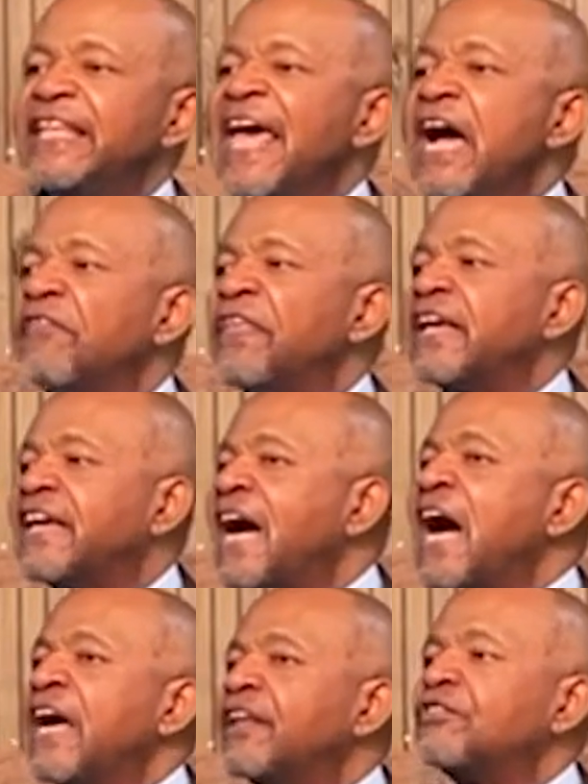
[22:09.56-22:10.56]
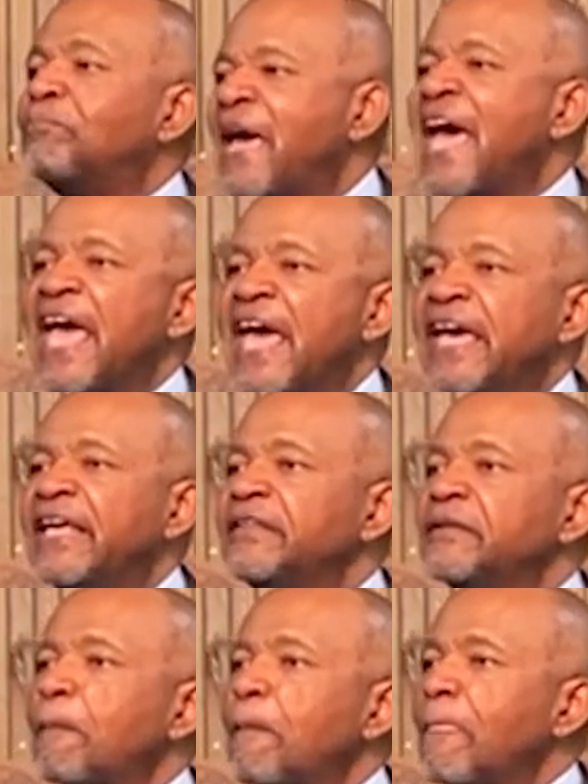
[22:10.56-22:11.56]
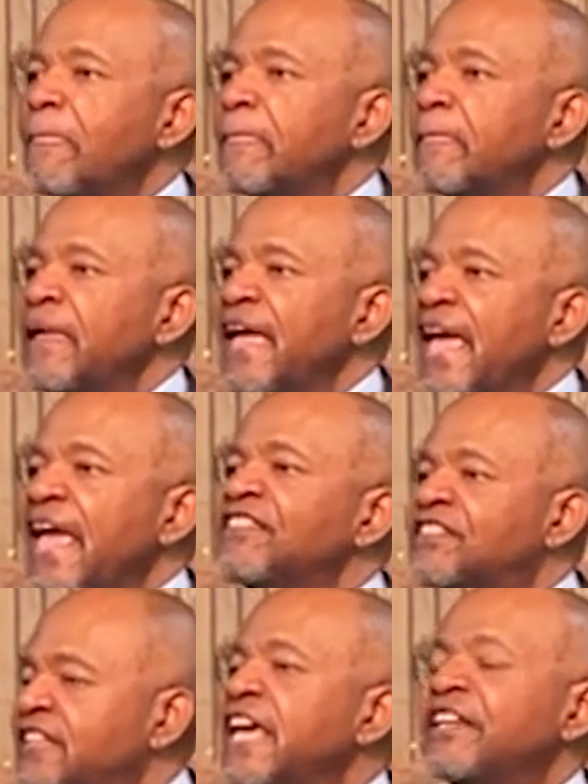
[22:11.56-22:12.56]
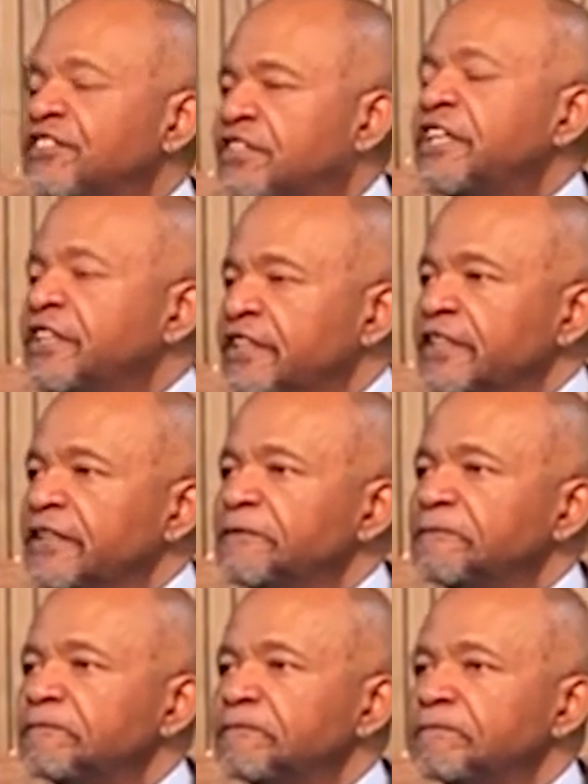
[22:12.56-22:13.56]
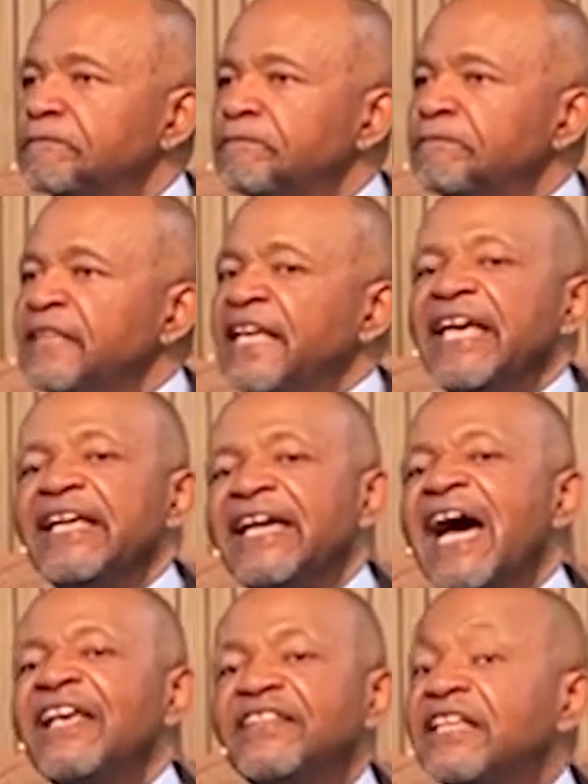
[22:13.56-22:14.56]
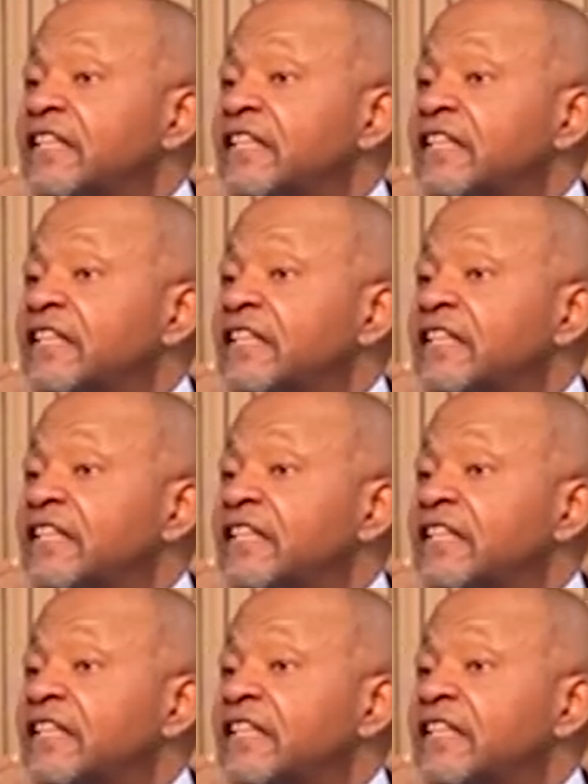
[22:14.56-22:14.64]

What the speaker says: now that God is bad and sin is good. And God said,